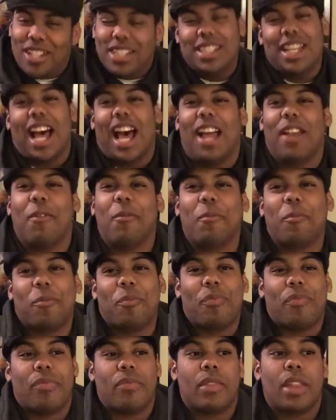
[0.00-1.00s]
He's not
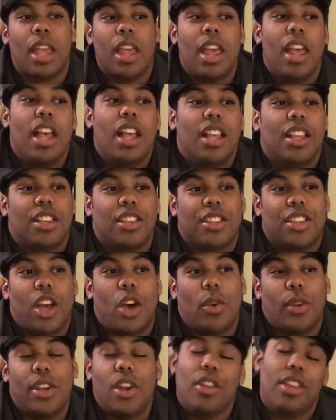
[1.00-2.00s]

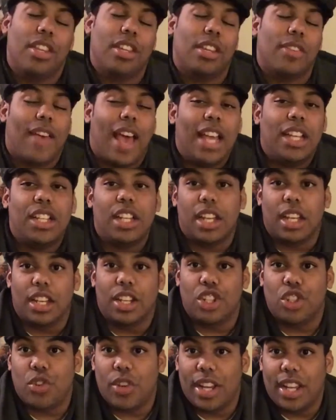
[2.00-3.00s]
so, you know, this fashion
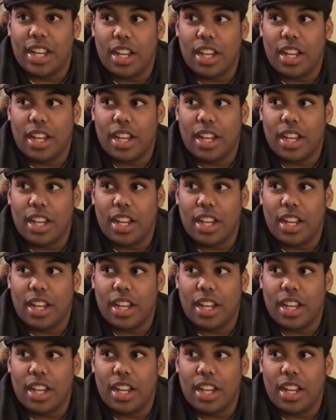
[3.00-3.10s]
industry,